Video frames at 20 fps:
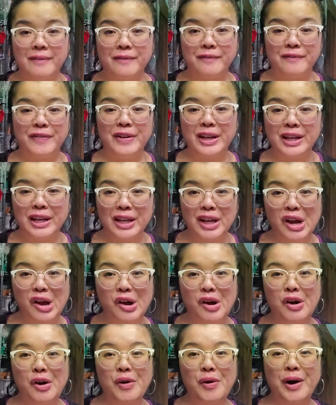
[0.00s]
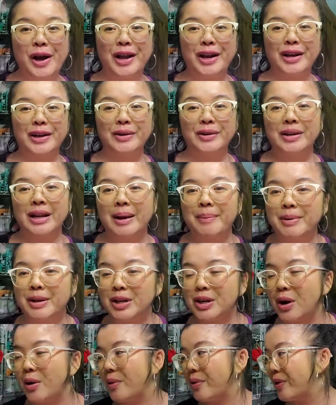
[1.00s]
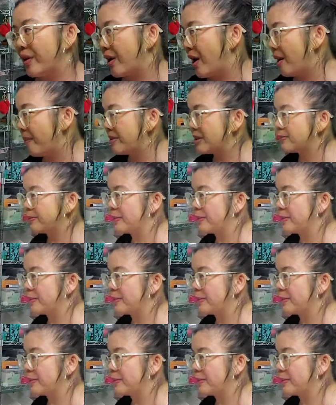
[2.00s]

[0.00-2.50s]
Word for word: video and let me know in the comments